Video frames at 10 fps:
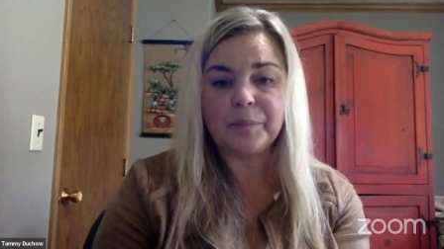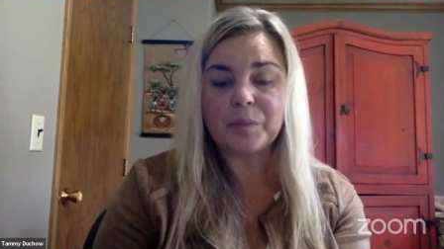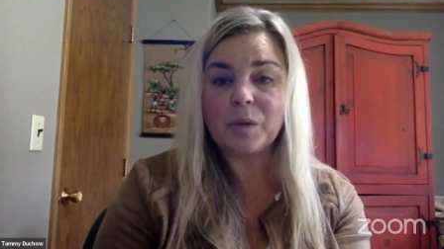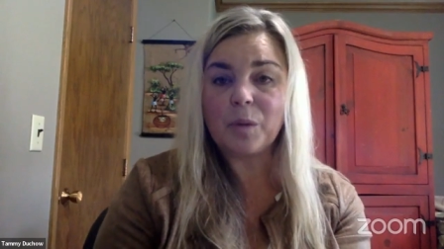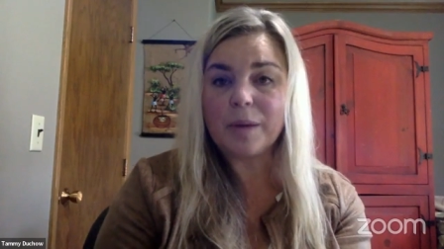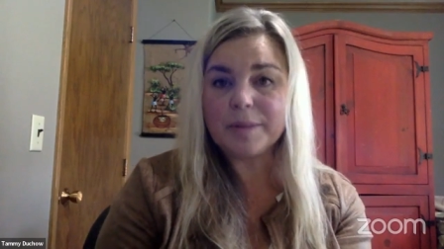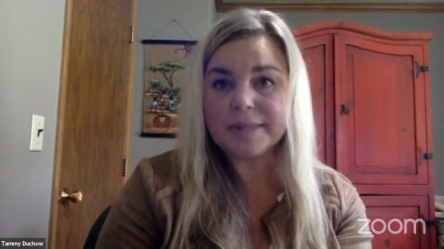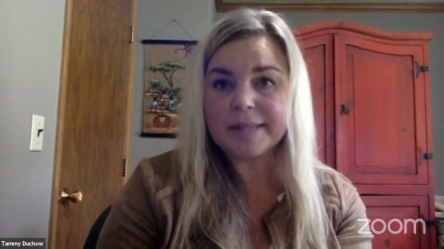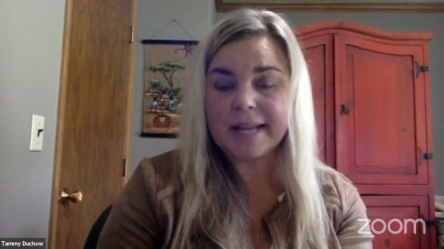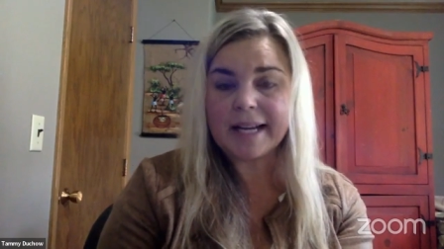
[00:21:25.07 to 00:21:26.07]

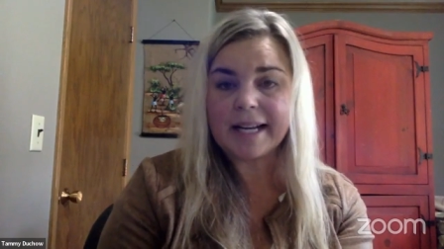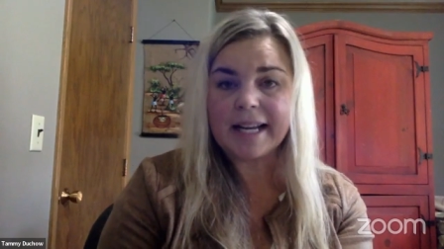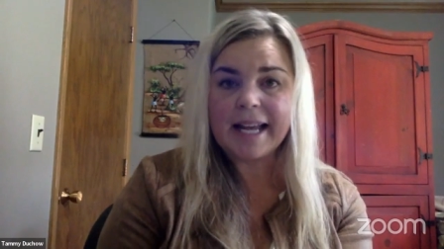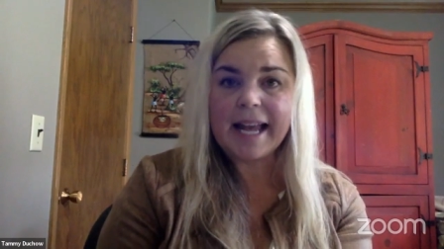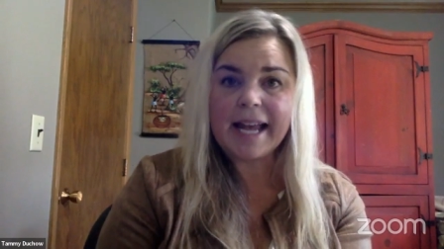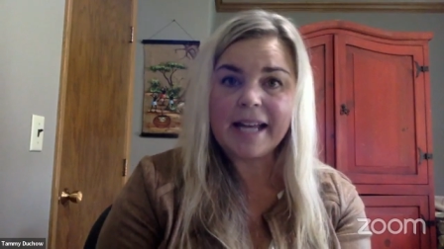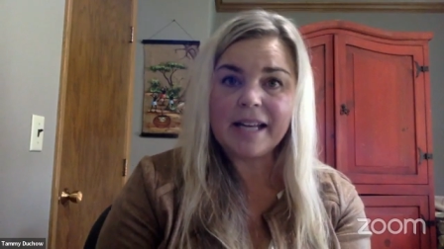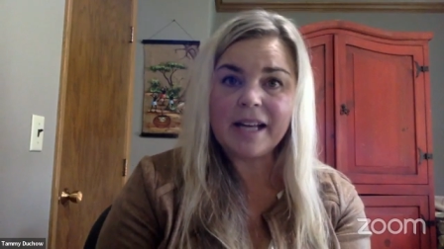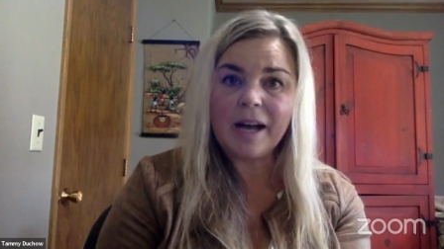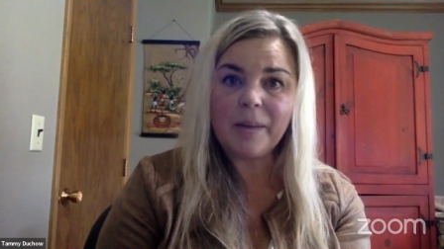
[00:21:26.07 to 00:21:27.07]
website,
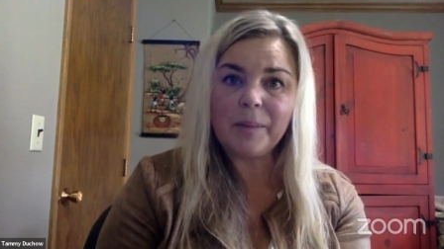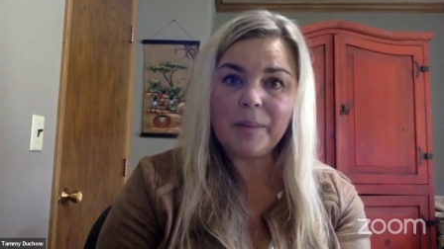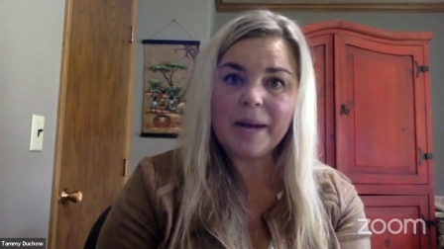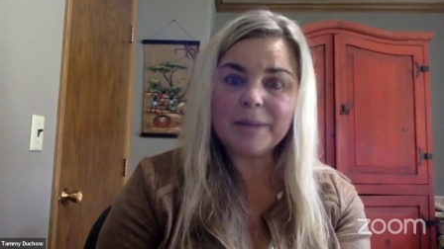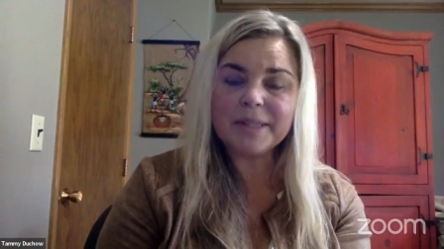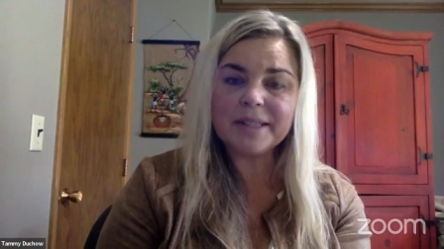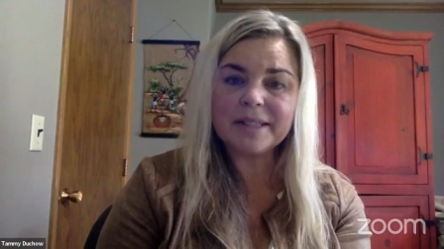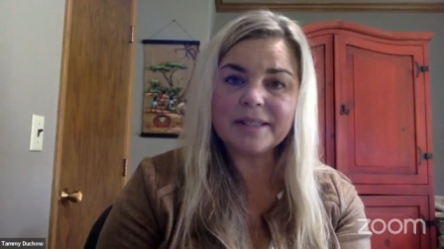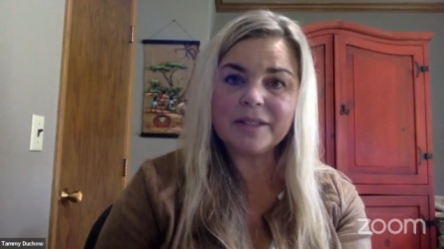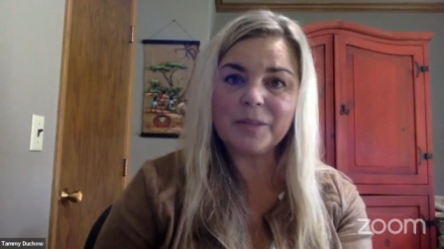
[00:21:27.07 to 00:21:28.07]
and up pops
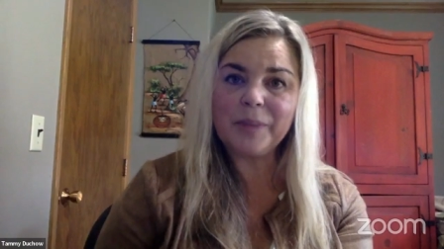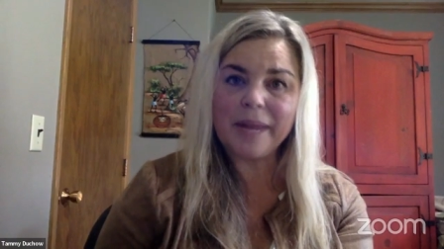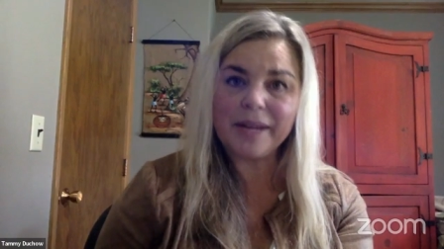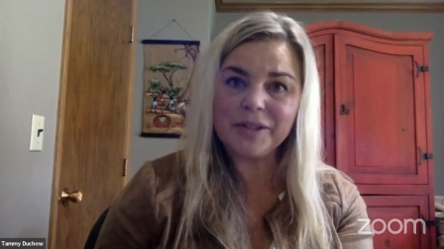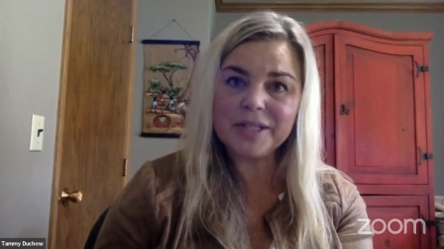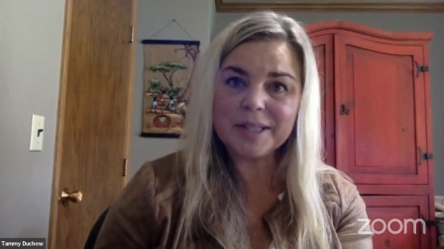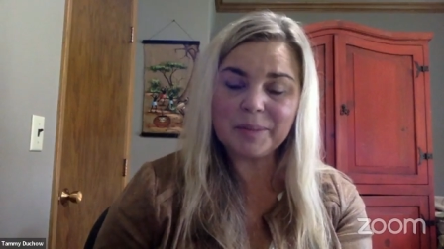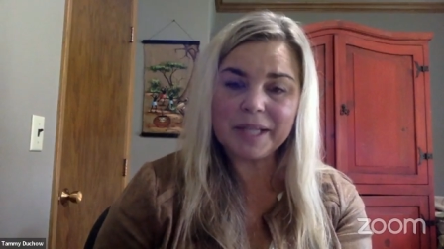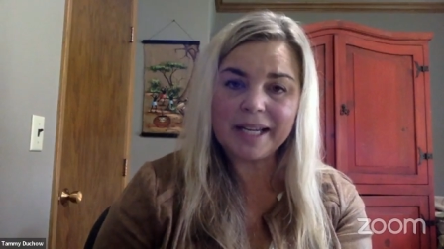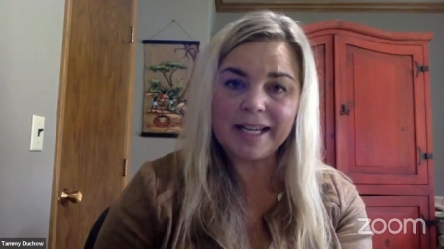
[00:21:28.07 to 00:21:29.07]
this little banner
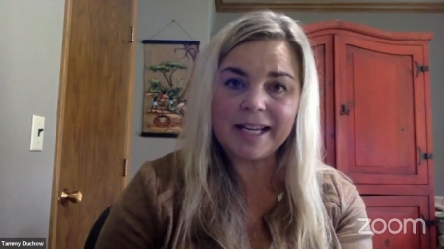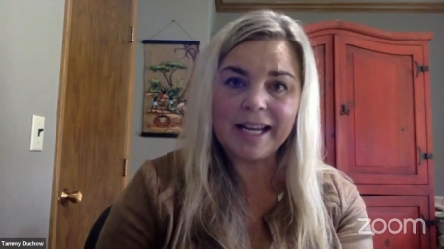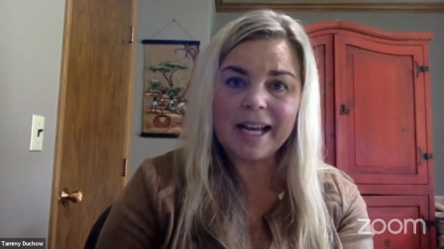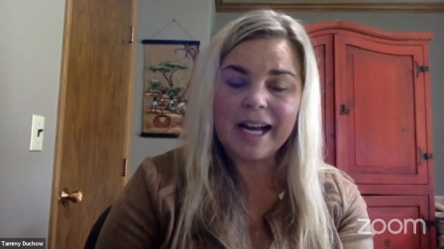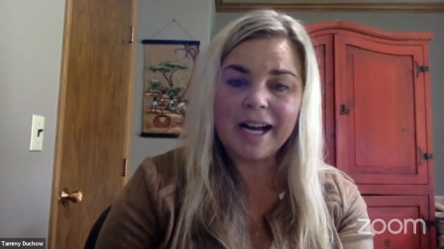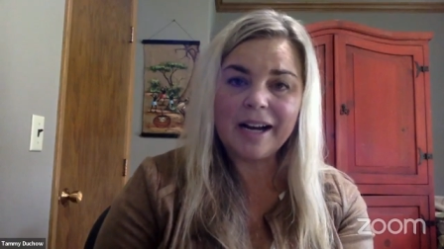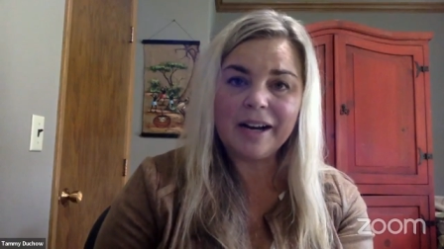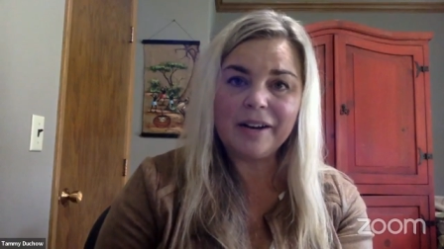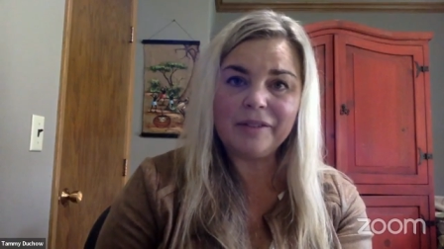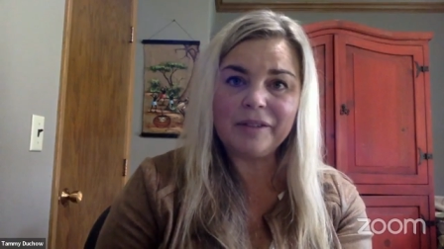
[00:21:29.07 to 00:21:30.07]
display
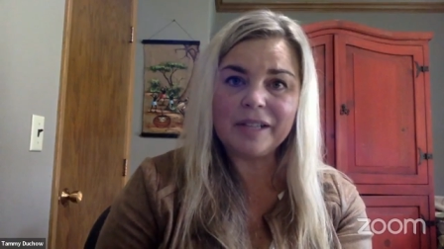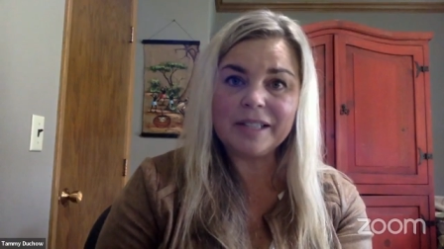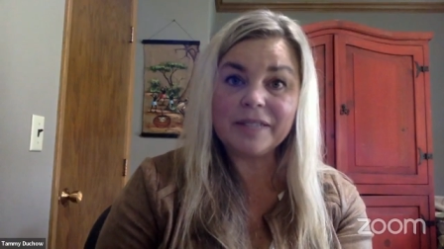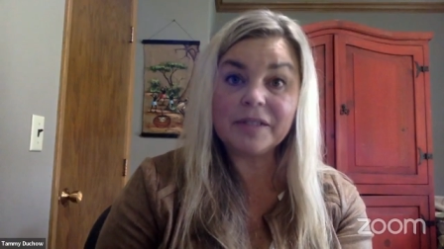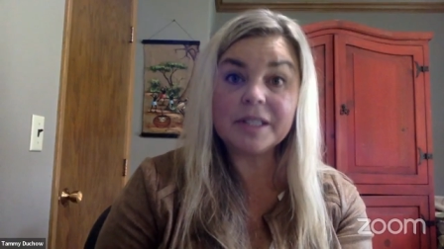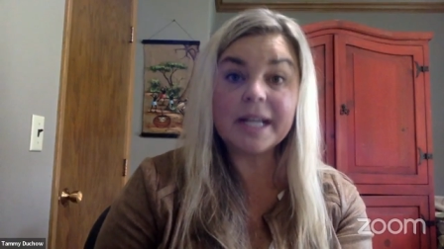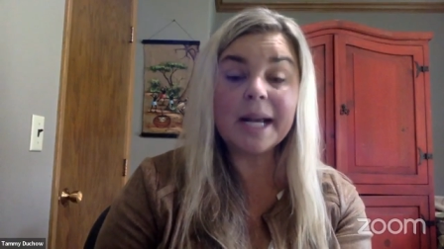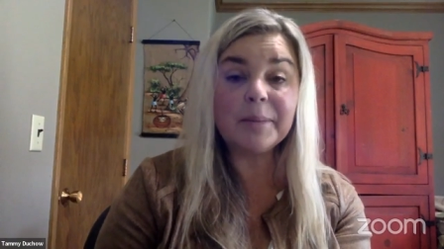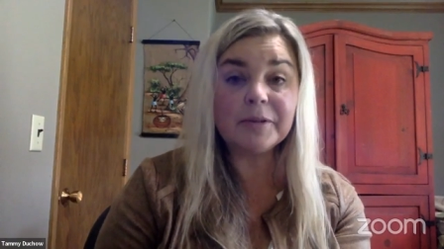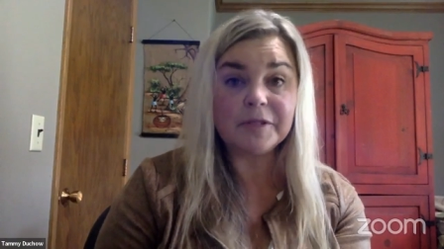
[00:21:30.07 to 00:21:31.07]
of a different
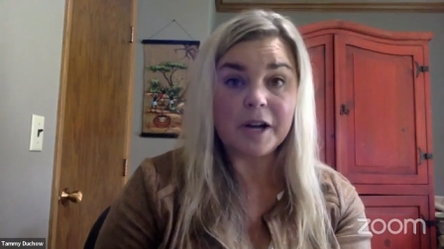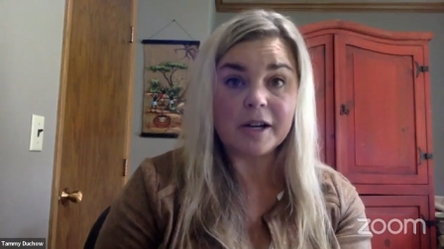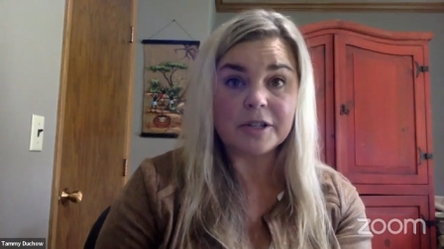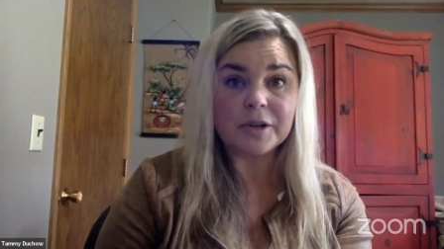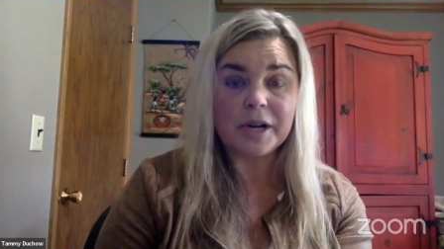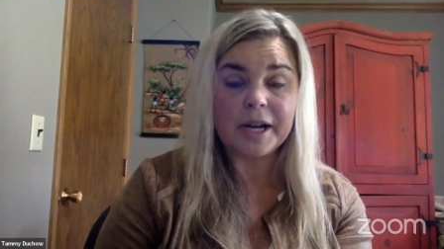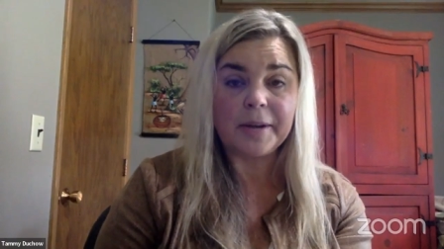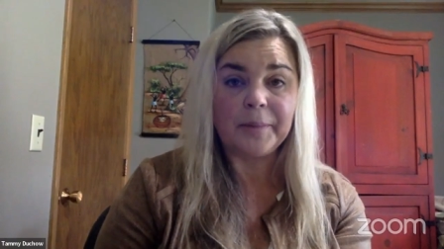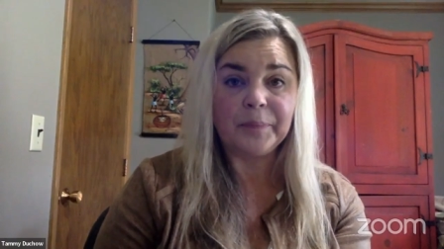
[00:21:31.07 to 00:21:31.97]
type of dog toy.